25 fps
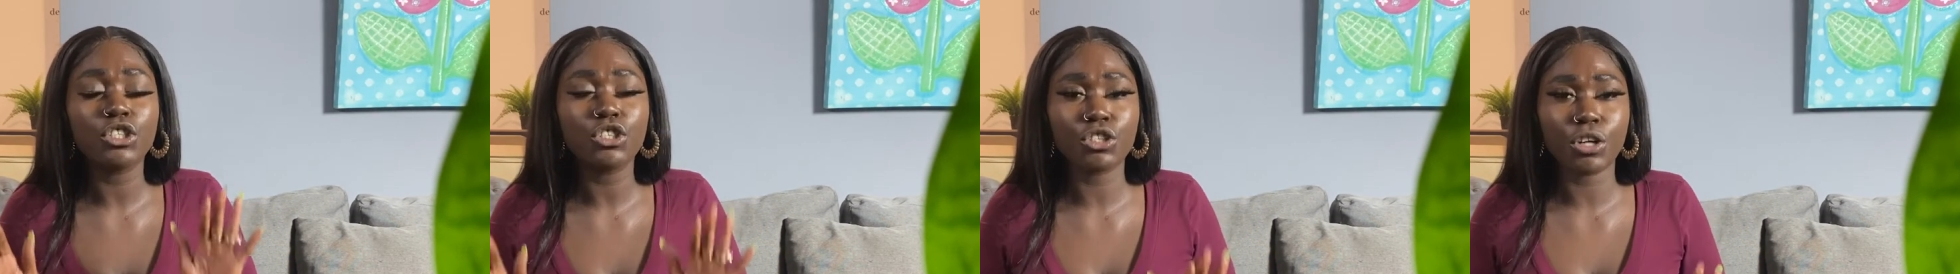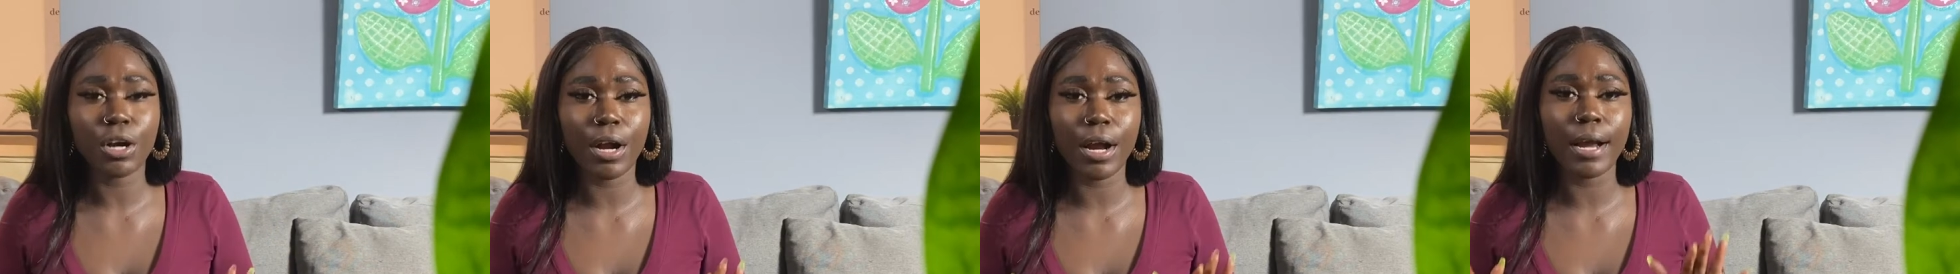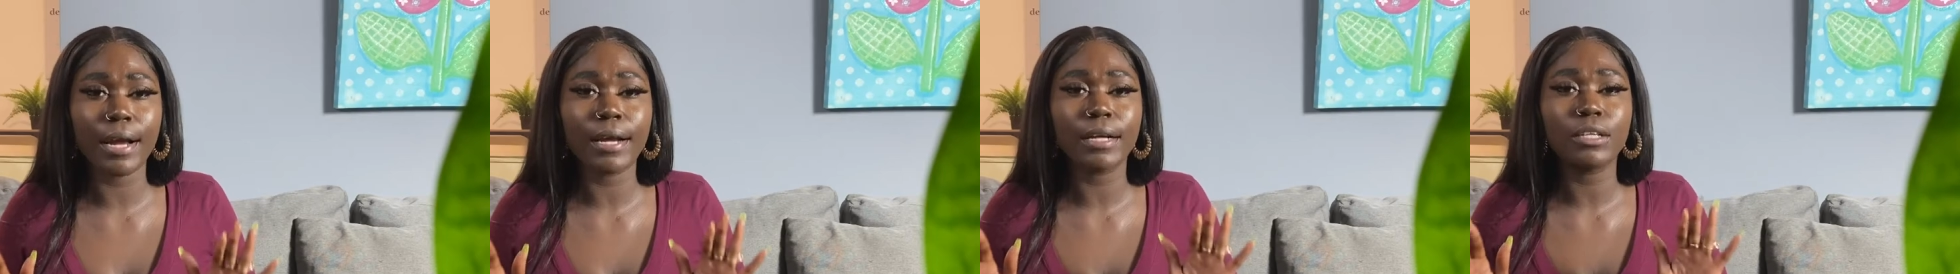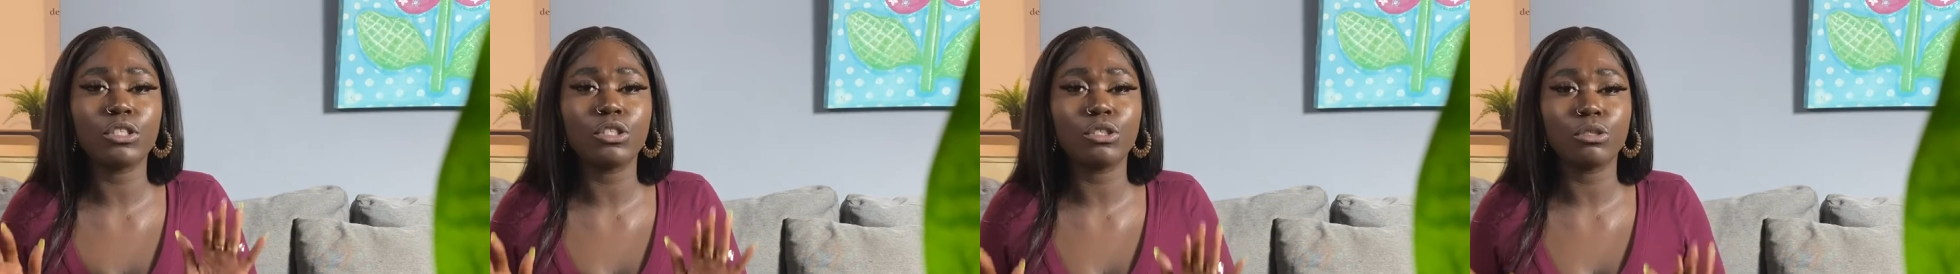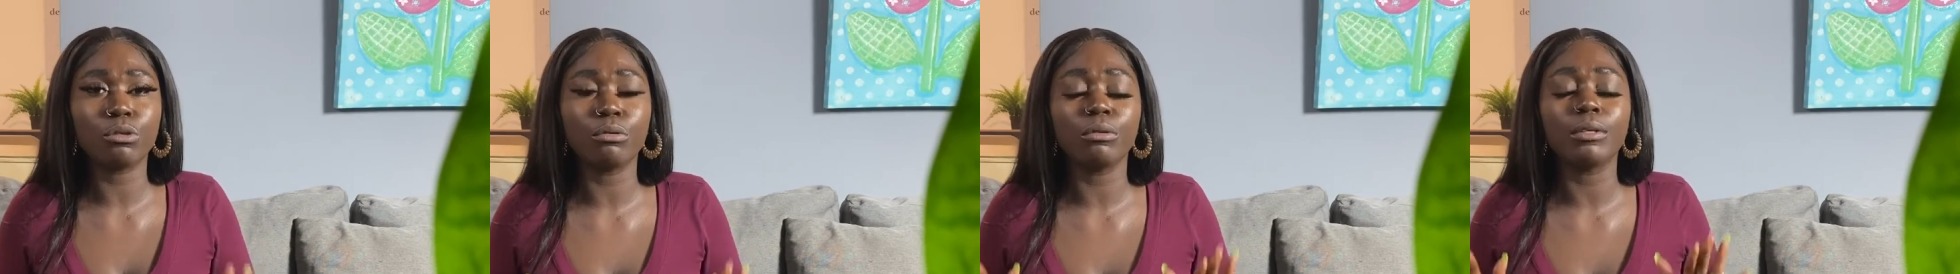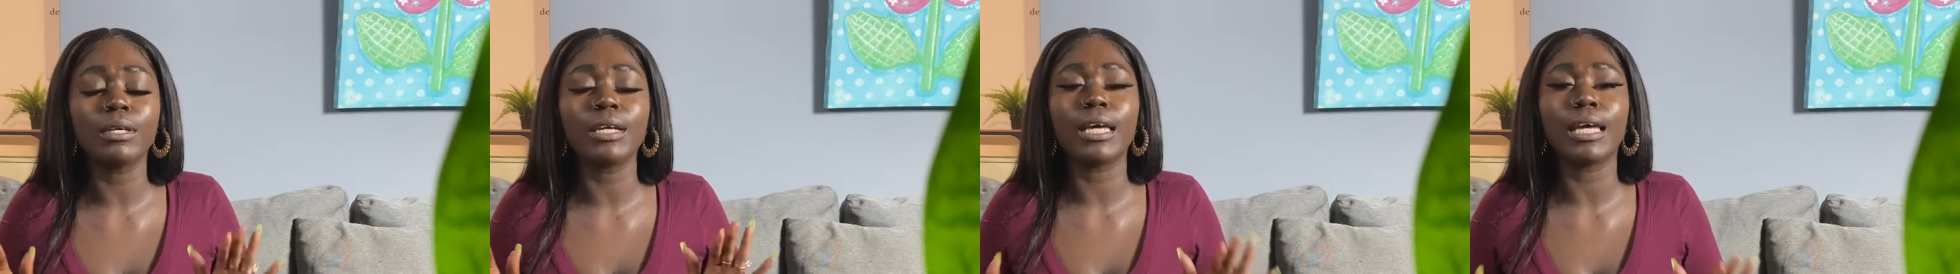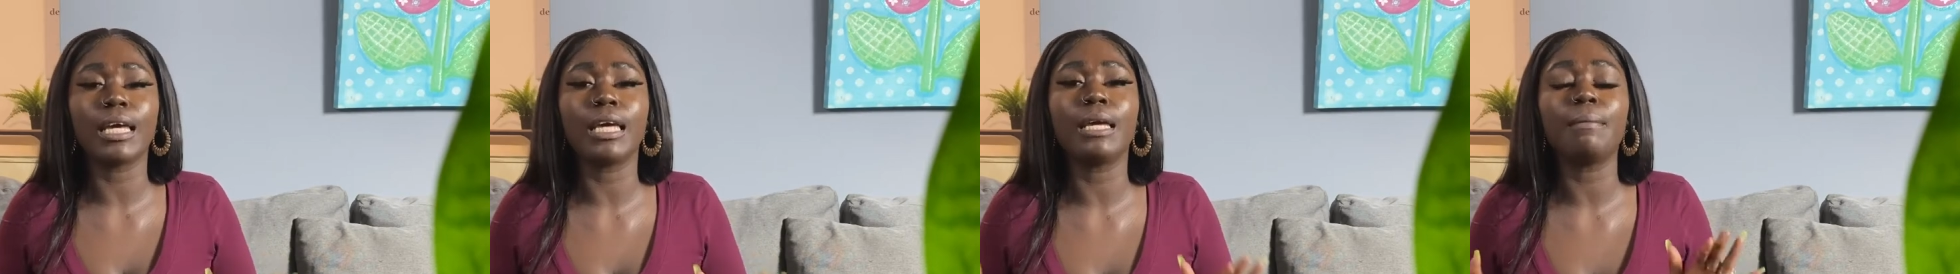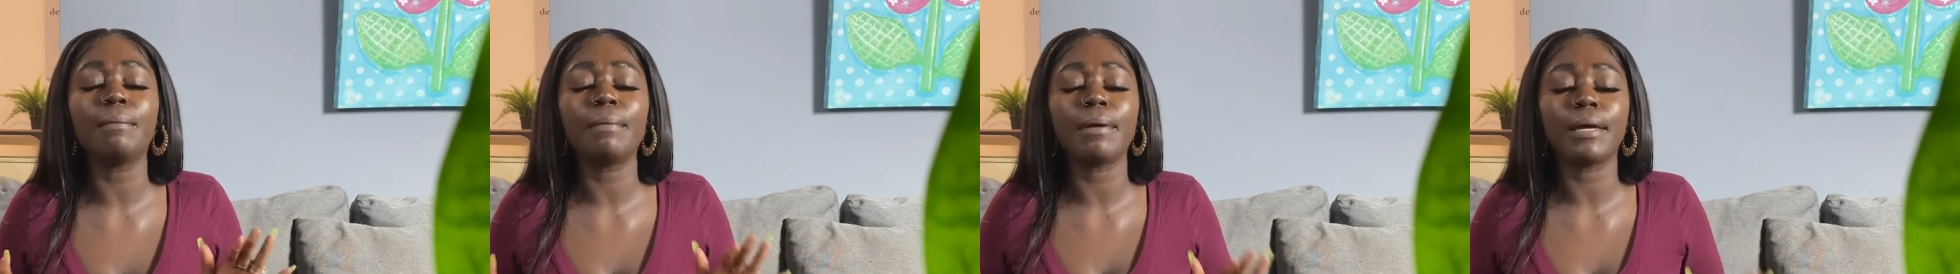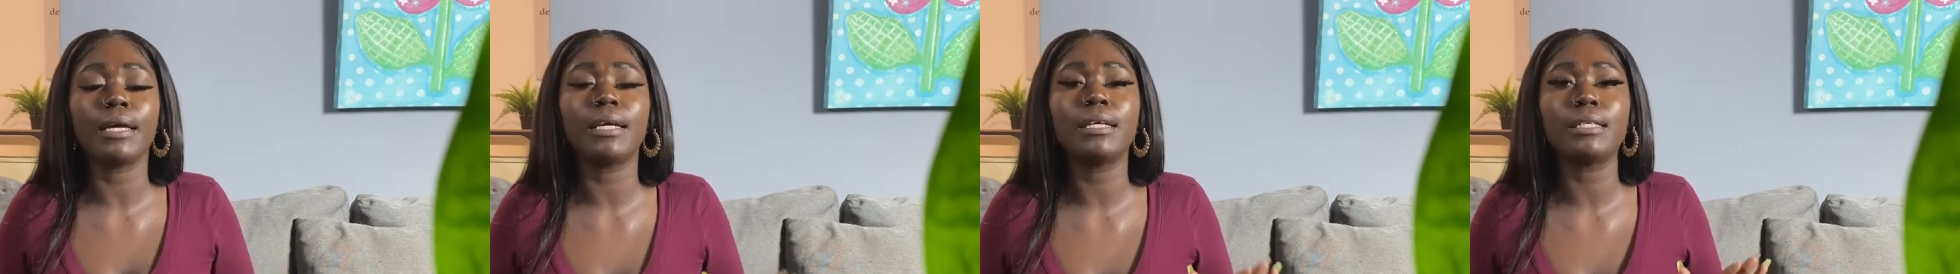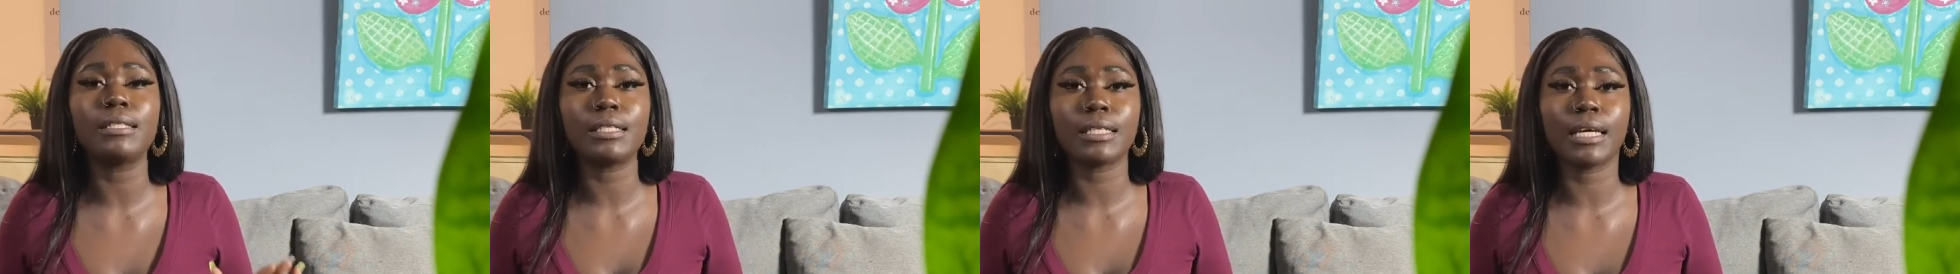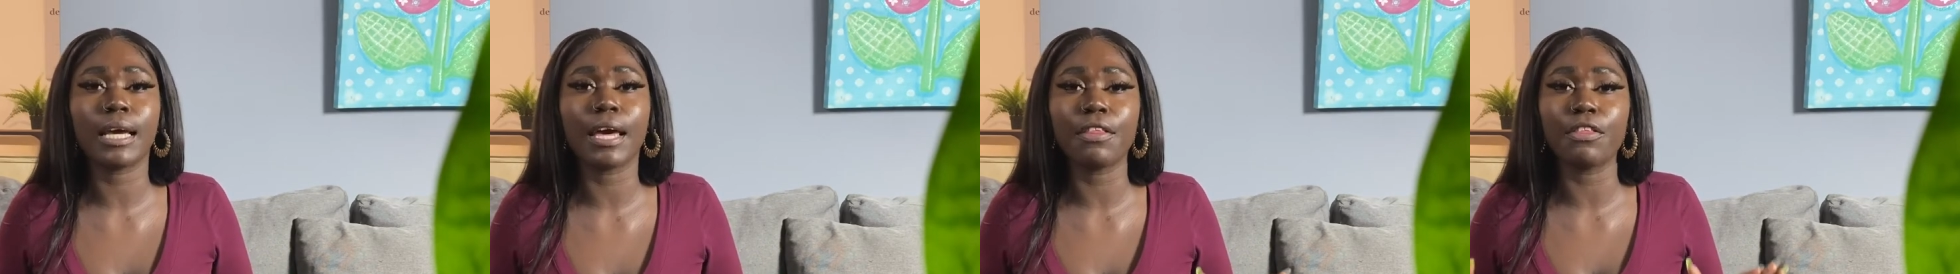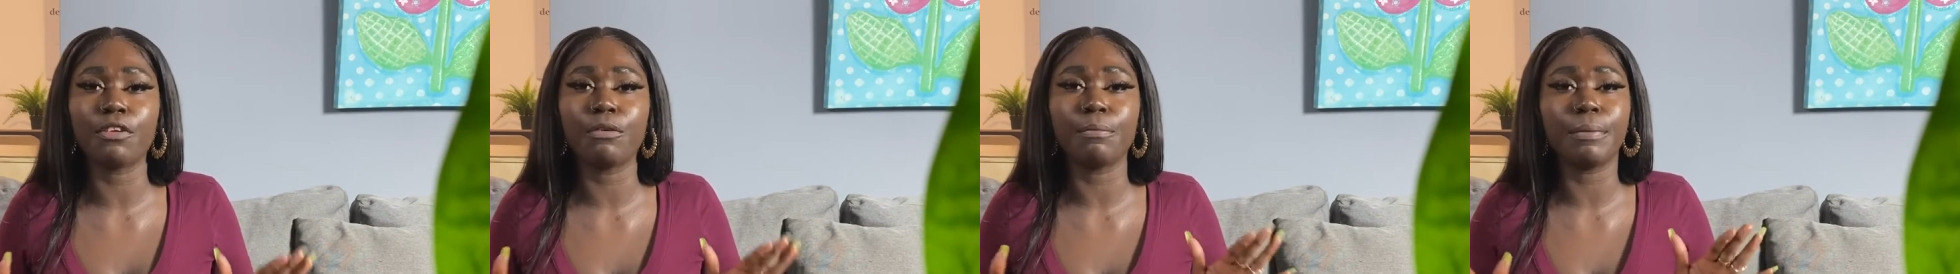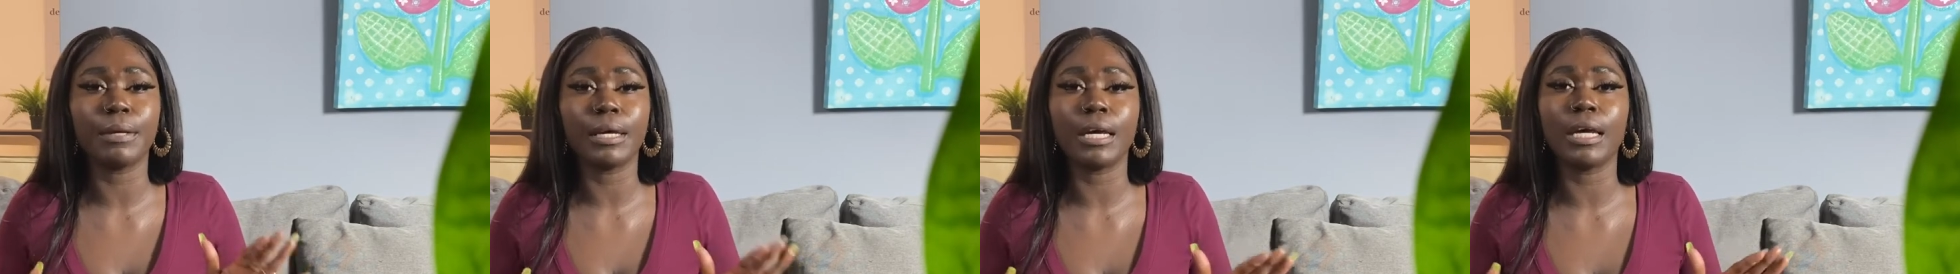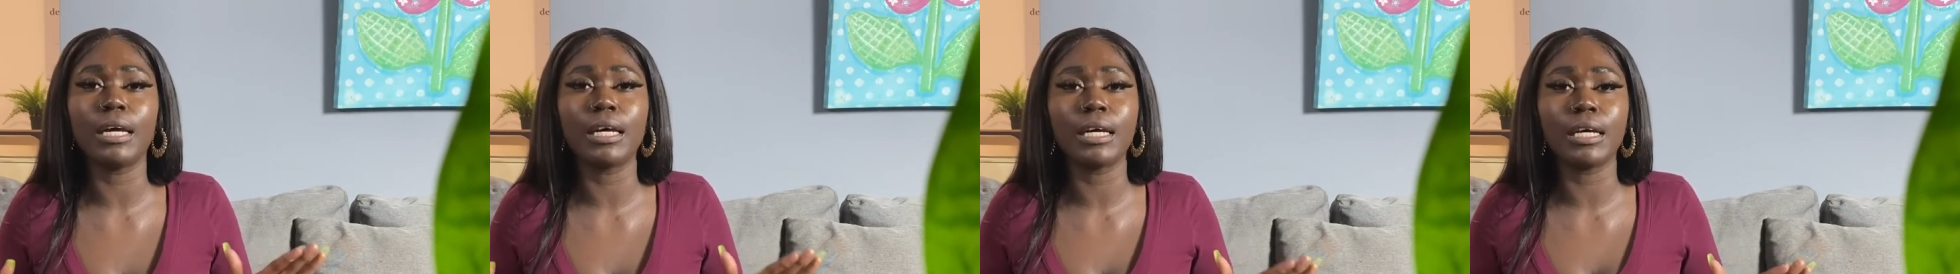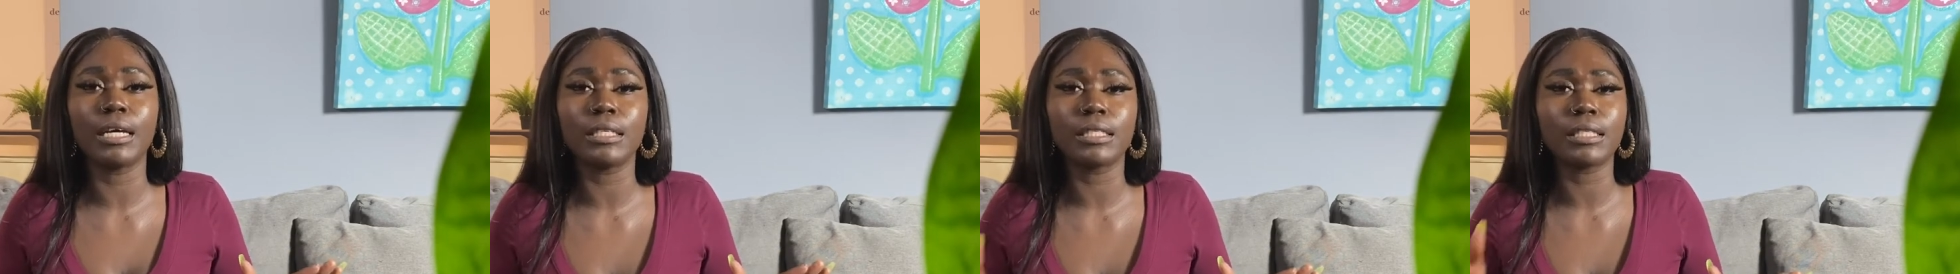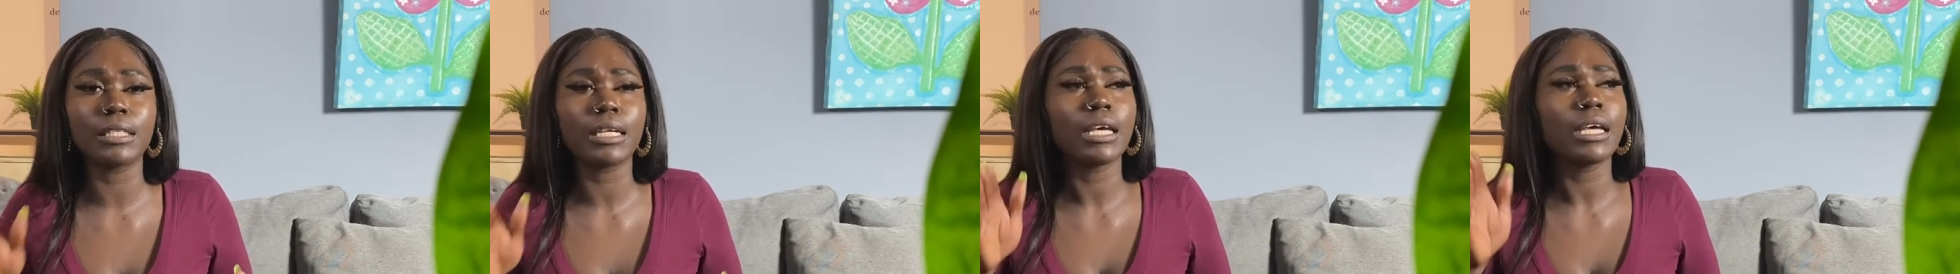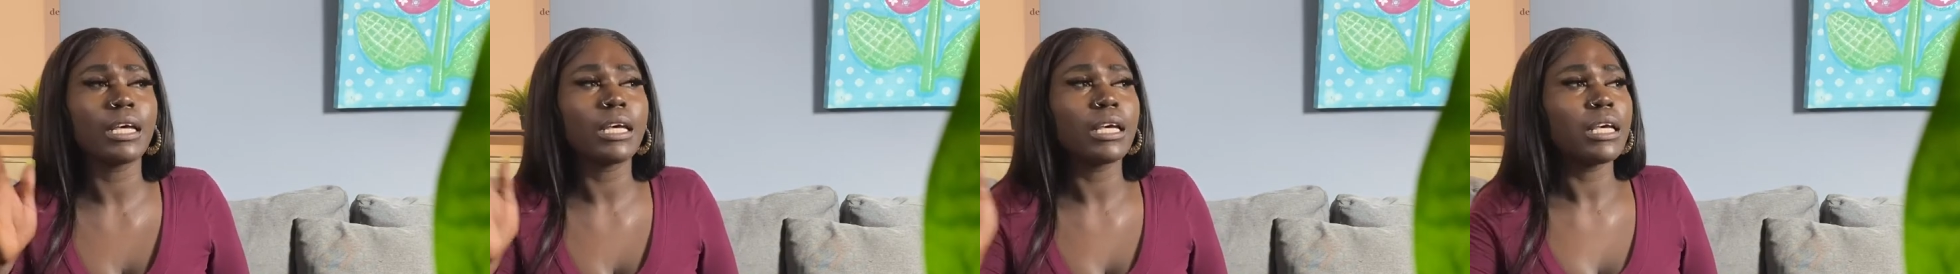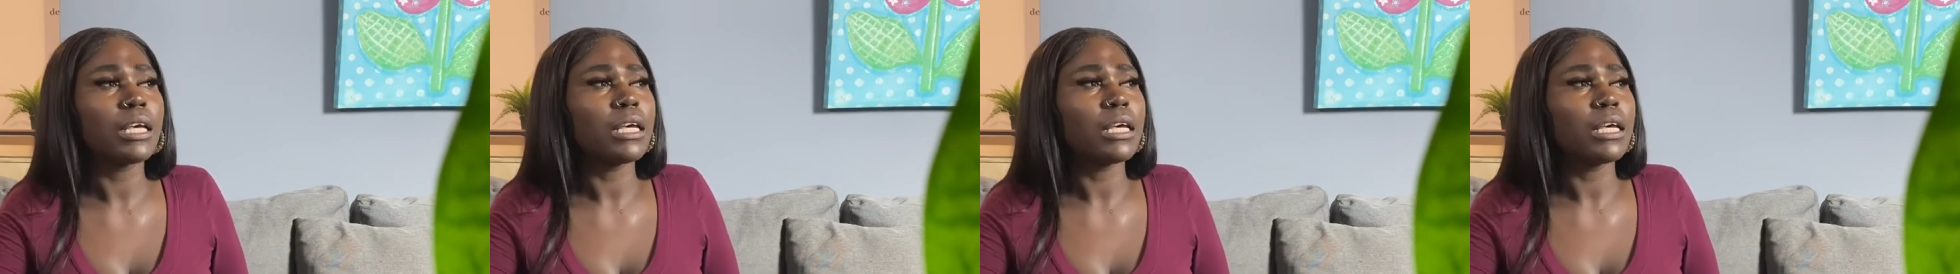trying to keep it together because